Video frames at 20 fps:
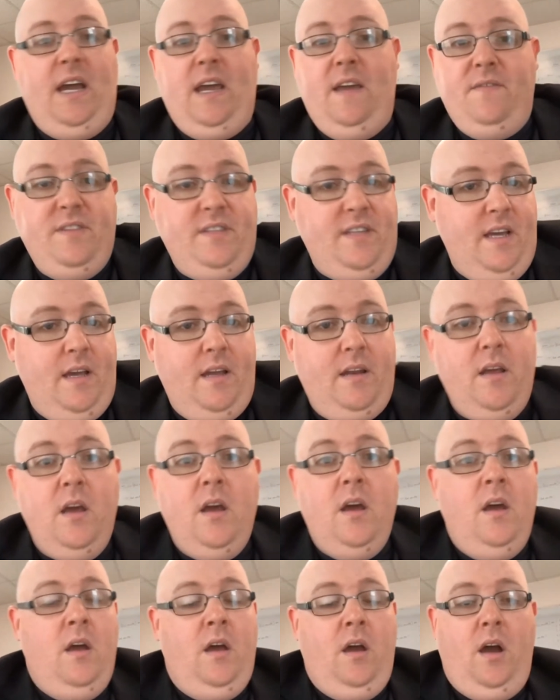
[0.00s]
I even did
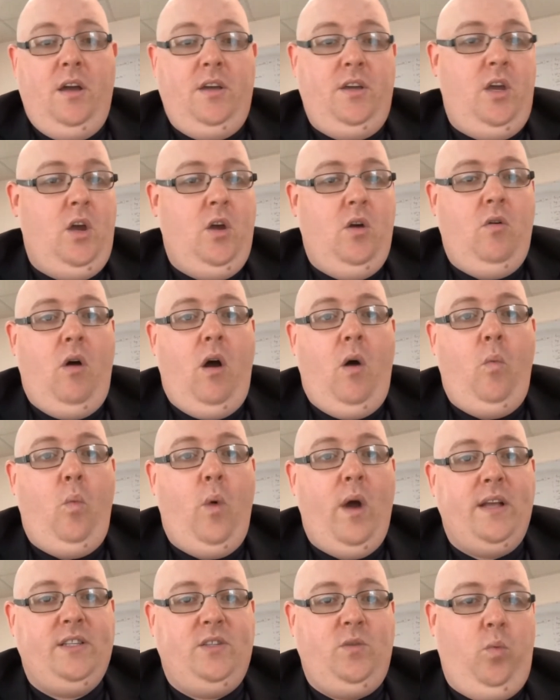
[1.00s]
a year on
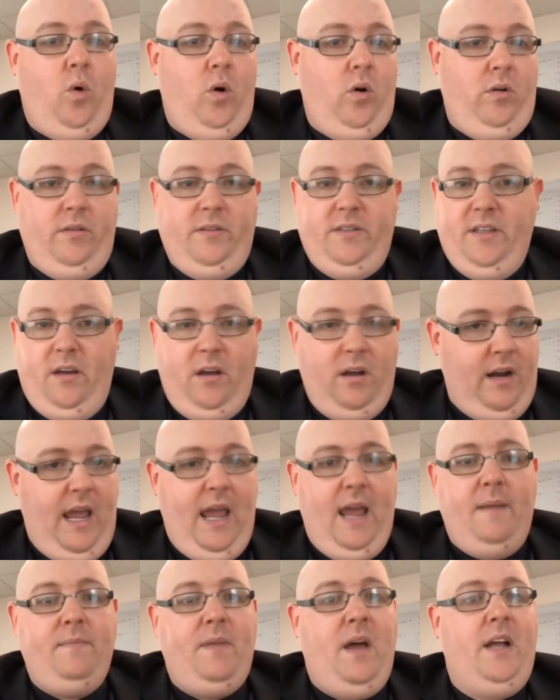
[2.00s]
When's World, on
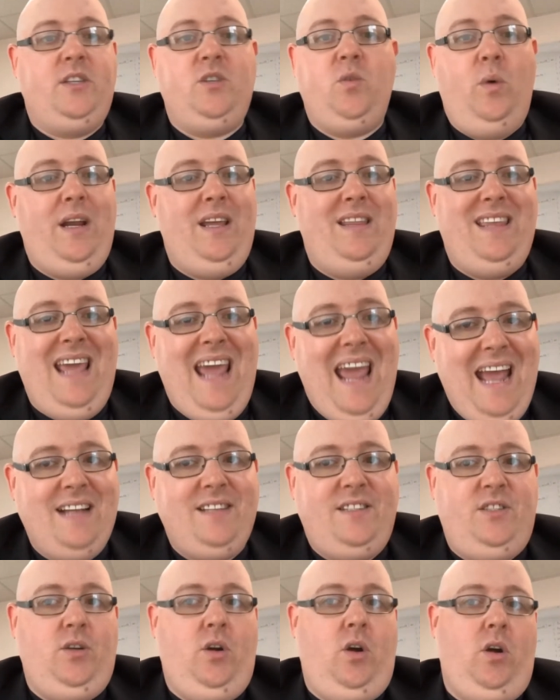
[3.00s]
AM 920 The
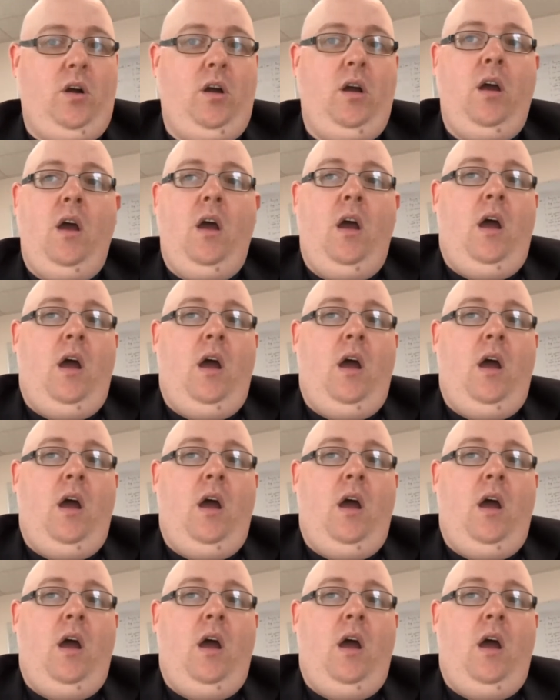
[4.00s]
Answer.